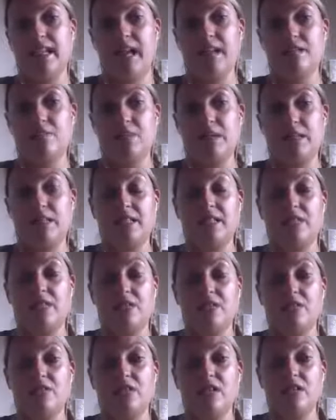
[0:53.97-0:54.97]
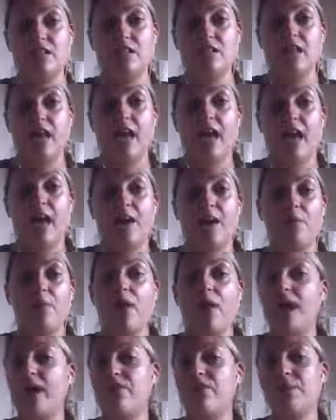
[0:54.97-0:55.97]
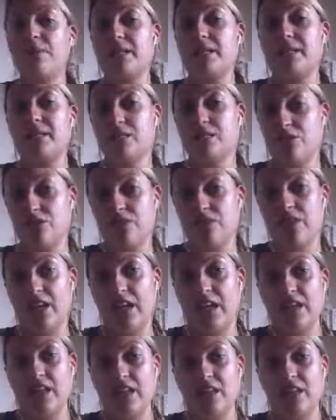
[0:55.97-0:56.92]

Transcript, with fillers: as business owners. And whatever business you're in,